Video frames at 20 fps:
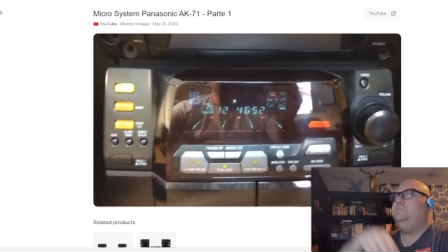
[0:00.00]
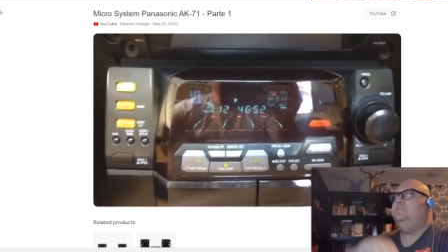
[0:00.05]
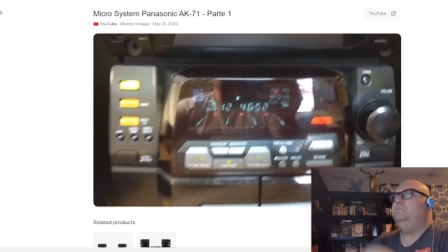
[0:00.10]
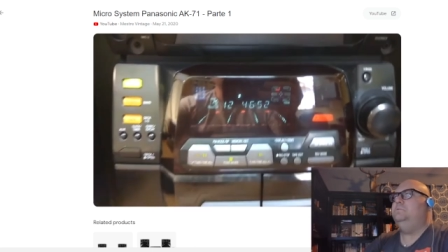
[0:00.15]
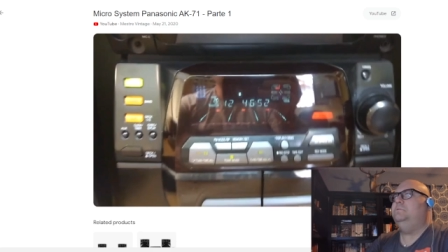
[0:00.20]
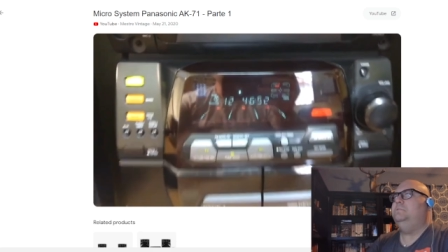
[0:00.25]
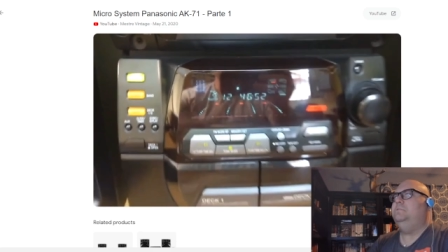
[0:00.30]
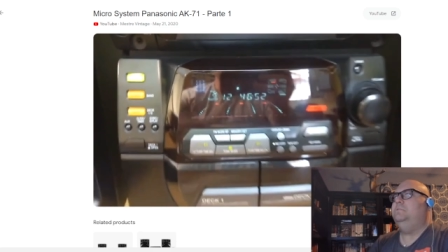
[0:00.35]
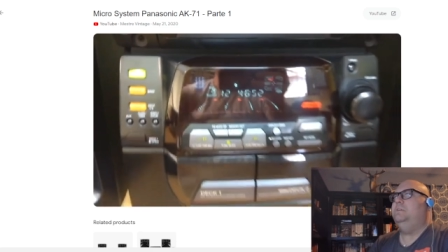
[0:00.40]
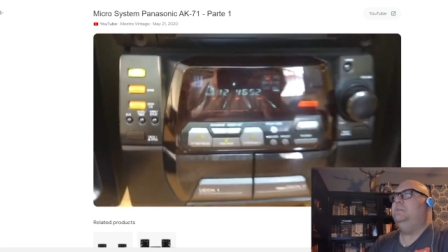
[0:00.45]
So
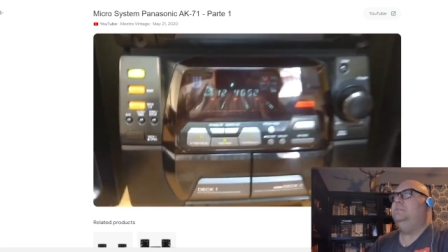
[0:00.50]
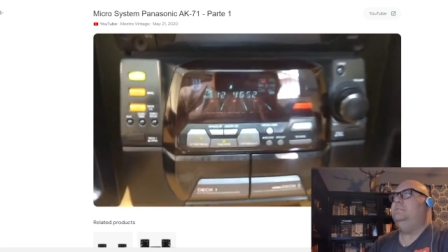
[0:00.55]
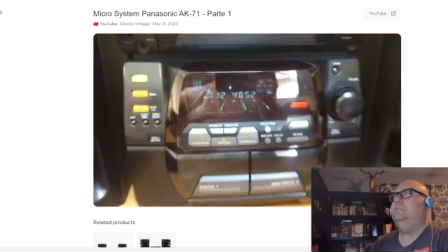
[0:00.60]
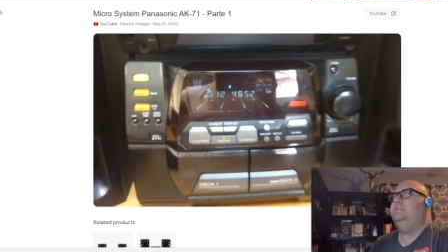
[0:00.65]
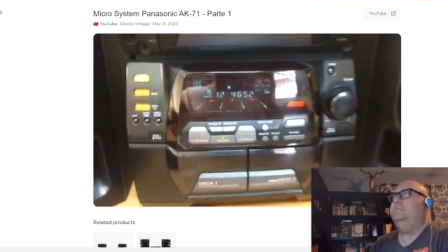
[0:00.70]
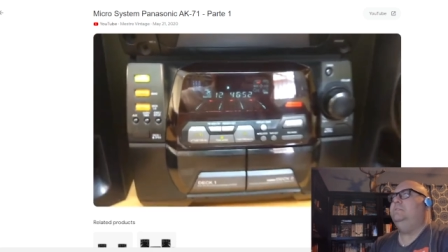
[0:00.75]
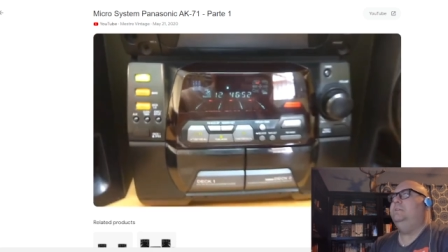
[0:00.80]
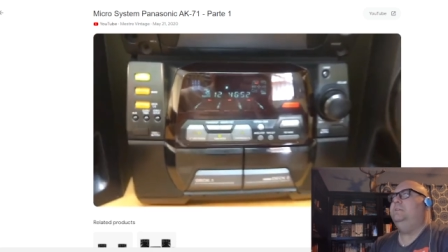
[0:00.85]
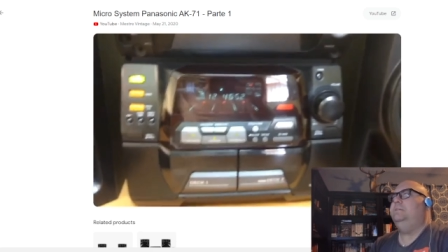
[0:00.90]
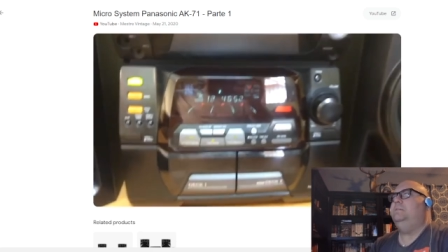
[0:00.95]
it's just got
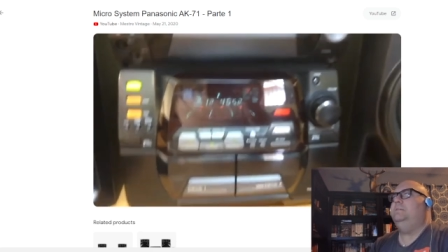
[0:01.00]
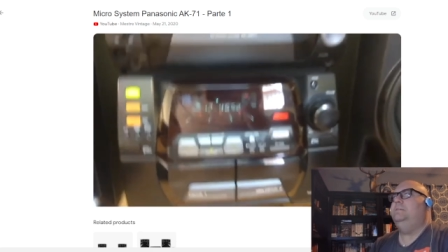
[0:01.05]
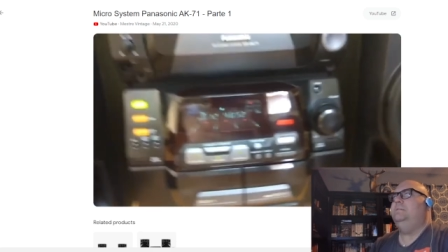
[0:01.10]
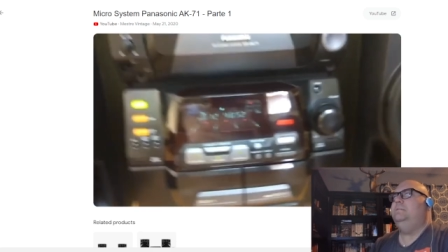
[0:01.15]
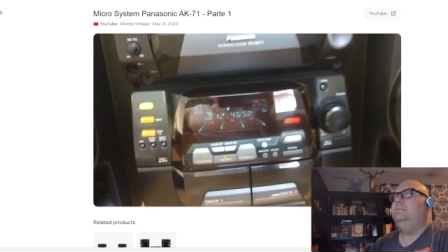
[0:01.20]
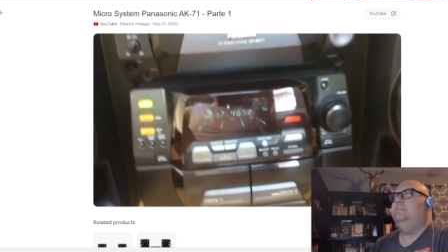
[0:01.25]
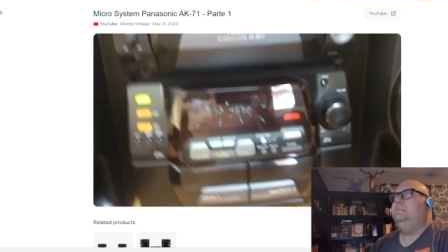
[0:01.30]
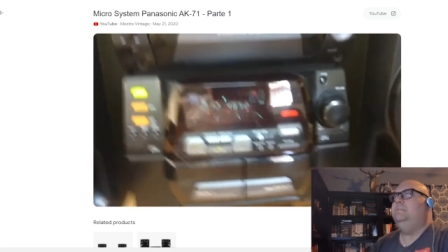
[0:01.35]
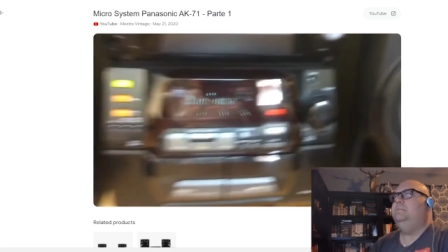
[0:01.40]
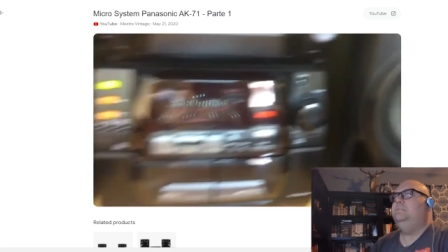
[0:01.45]
these like
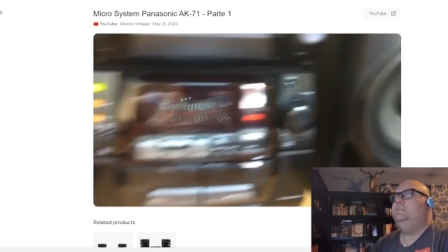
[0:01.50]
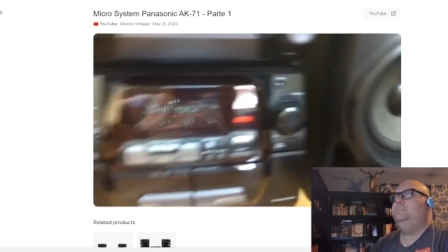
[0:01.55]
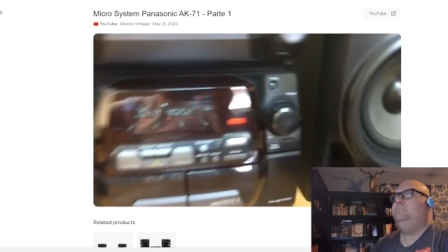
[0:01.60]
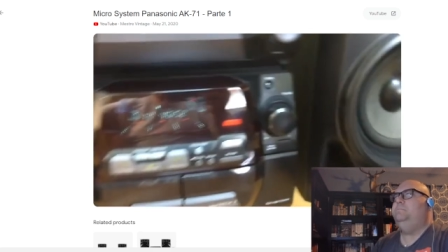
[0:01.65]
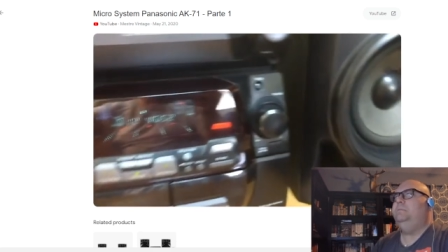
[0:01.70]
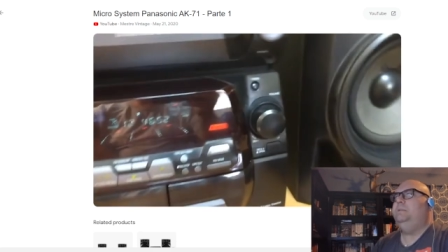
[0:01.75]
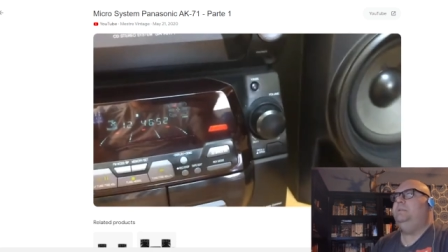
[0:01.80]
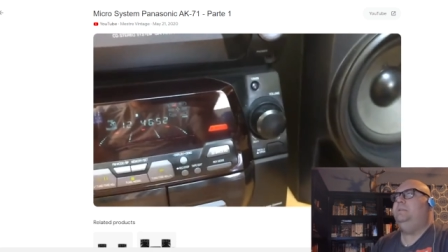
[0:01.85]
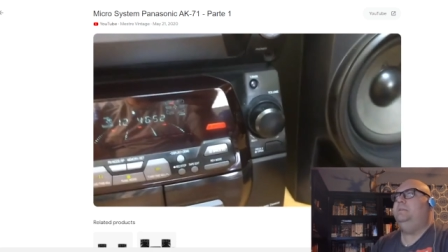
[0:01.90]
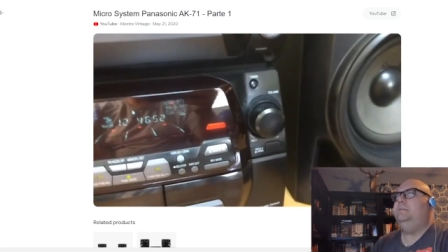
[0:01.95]

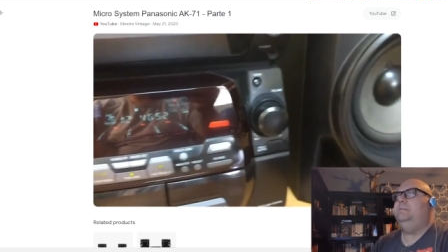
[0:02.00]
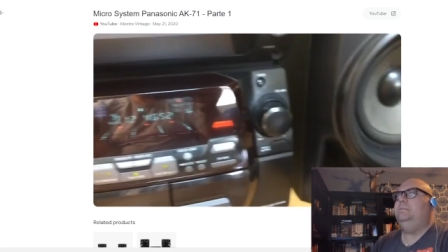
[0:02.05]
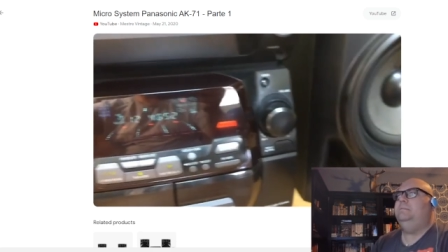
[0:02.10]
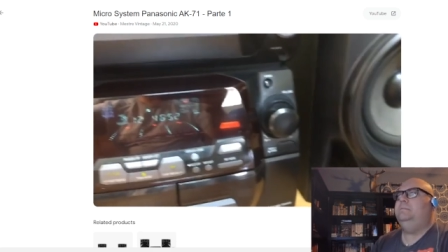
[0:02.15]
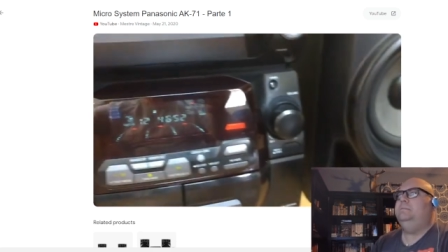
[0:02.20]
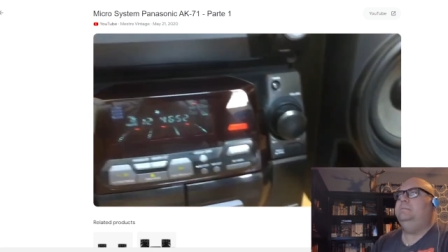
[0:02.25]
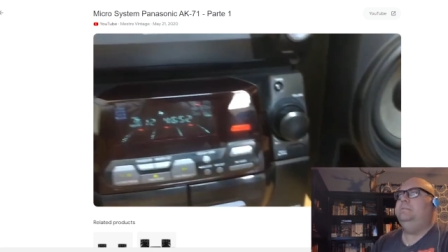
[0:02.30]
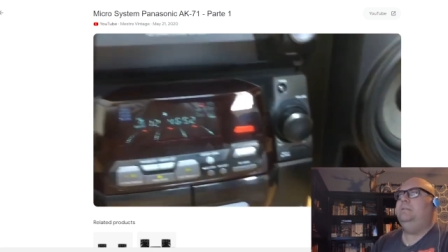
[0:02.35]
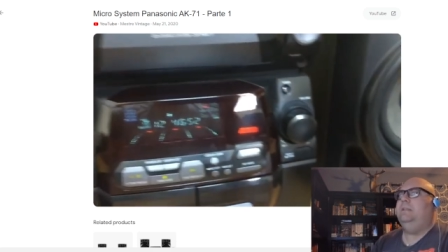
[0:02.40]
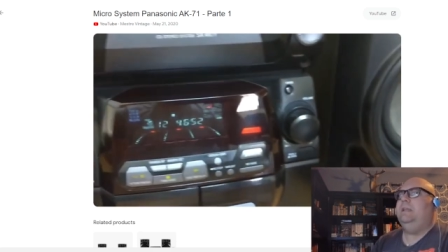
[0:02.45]
spinning
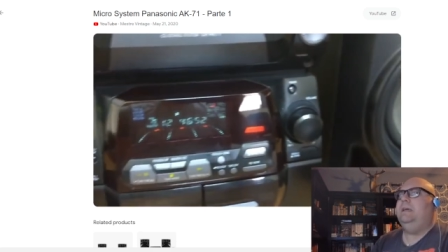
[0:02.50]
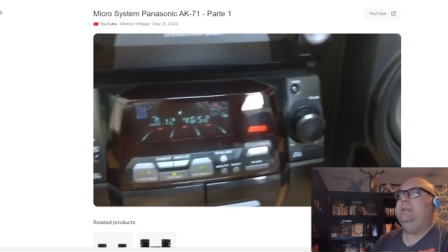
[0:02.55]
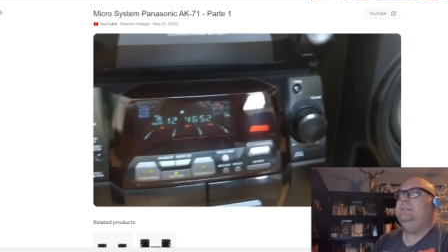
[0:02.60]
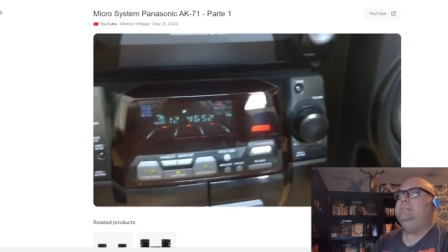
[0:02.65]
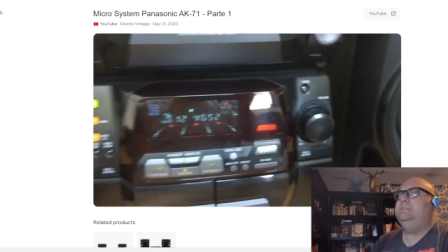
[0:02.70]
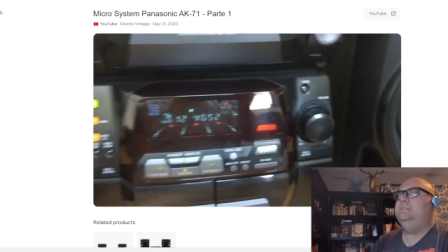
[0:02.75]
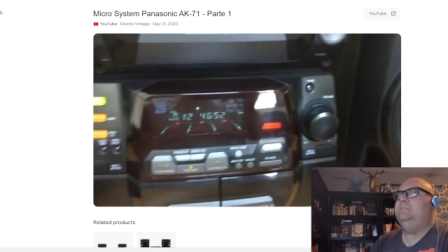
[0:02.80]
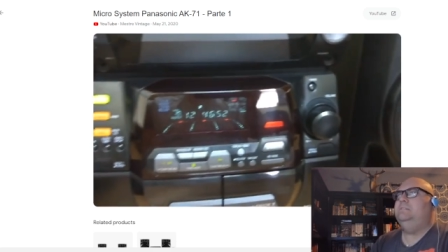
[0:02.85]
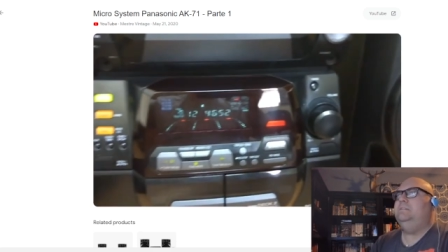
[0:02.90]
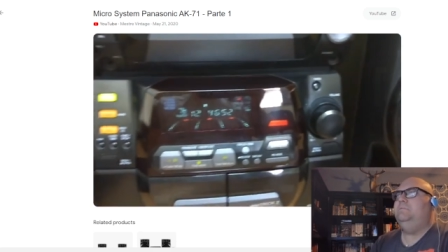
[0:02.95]

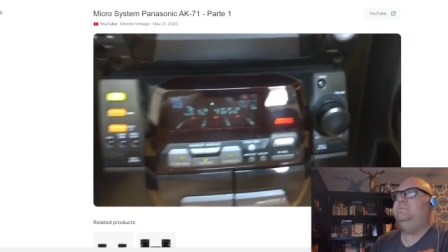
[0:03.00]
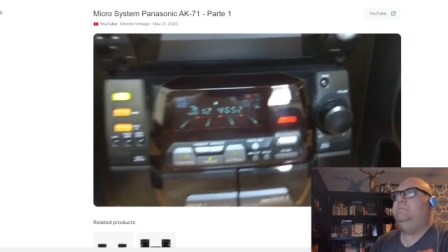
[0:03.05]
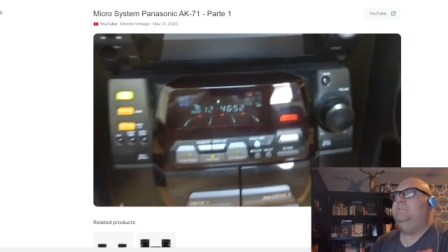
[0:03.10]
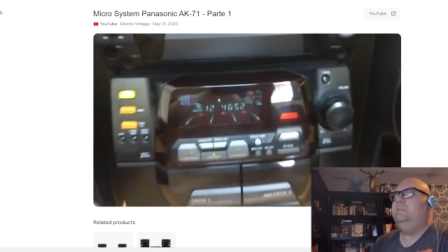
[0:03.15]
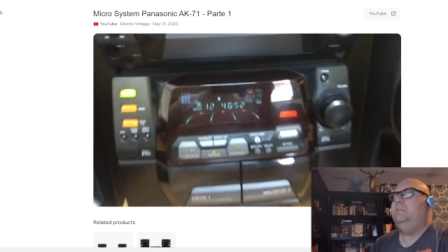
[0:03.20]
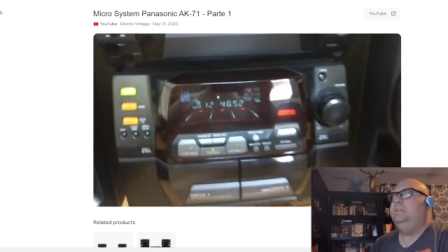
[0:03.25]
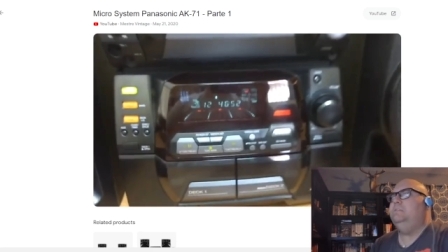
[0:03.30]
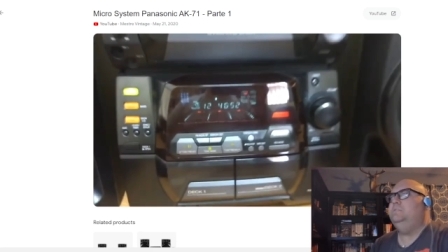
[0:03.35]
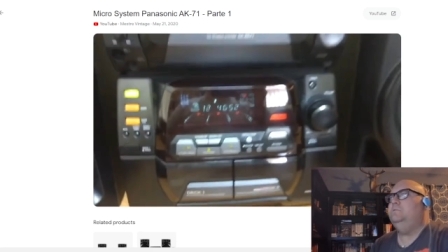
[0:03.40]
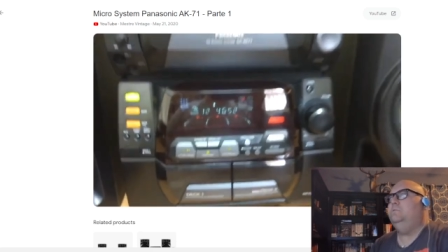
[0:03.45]
lights and stuff that
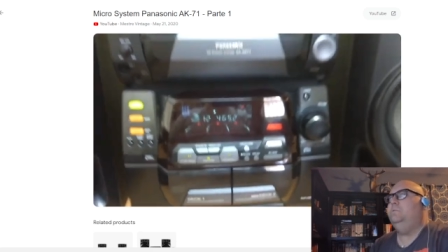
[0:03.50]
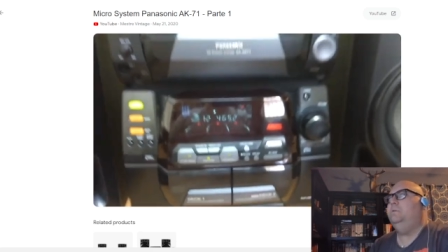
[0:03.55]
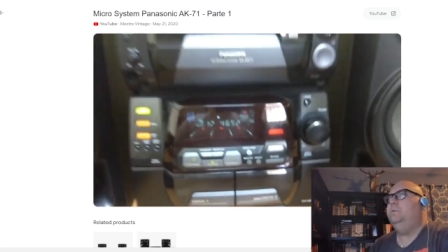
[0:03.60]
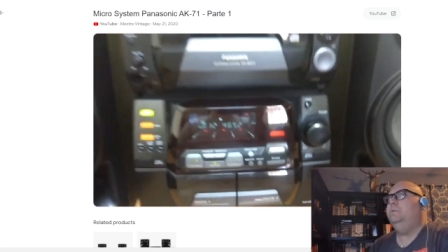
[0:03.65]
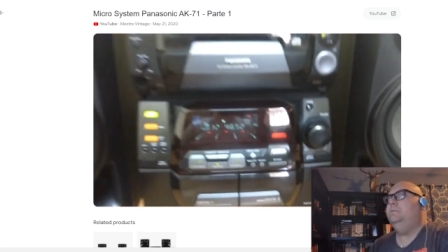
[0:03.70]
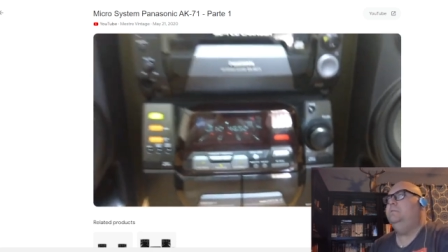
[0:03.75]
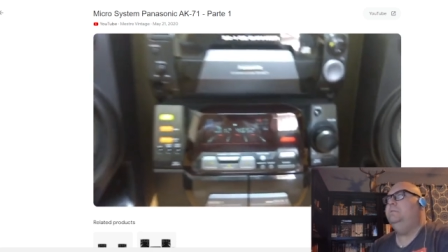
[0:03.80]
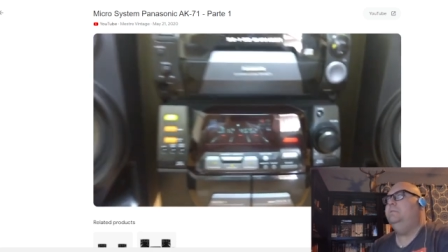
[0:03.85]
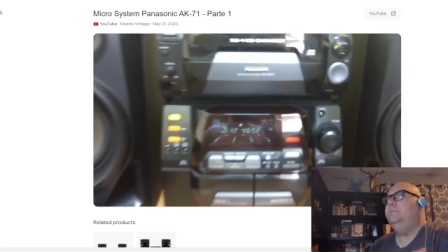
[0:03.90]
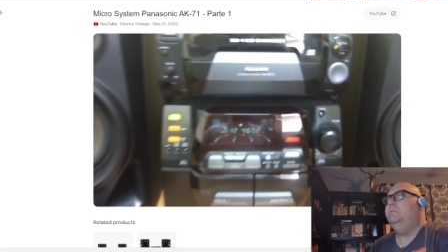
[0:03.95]
dance around